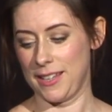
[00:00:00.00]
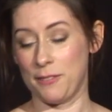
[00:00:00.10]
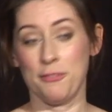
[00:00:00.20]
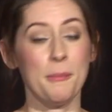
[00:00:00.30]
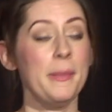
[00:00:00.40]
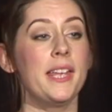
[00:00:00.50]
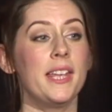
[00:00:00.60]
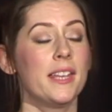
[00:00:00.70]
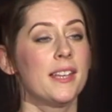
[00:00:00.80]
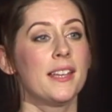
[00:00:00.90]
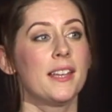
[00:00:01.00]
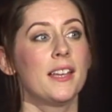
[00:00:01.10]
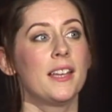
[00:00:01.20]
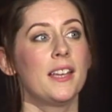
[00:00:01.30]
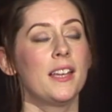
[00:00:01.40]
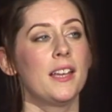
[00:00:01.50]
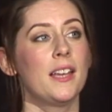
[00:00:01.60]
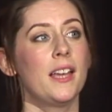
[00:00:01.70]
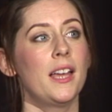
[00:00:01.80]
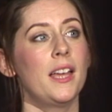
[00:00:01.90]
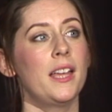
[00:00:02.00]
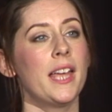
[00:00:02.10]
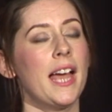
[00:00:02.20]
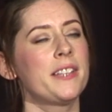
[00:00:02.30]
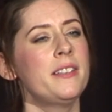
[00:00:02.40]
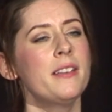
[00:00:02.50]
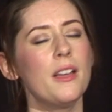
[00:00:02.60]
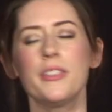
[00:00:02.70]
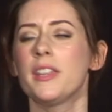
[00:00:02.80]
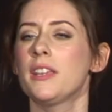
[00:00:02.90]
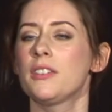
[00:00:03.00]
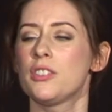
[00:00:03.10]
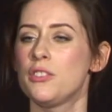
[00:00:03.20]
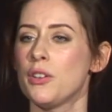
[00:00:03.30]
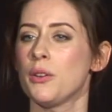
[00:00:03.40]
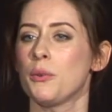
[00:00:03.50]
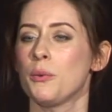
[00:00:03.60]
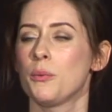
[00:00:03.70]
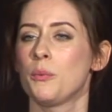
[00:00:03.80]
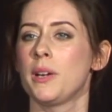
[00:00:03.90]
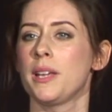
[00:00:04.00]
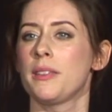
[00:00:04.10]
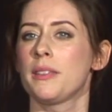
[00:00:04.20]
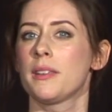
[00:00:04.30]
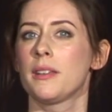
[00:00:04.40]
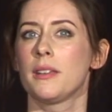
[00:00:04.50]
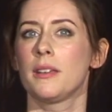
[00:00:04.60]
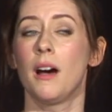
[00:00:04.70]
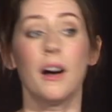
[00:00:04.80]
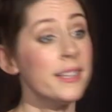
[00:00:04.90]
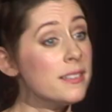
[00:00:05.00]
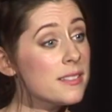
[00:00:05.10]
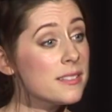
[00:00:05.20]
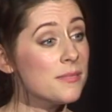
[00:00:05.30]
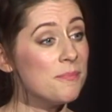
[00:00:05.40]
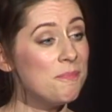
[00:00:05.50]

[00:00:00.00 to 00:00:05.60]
And for me, it had nothing to do with heights,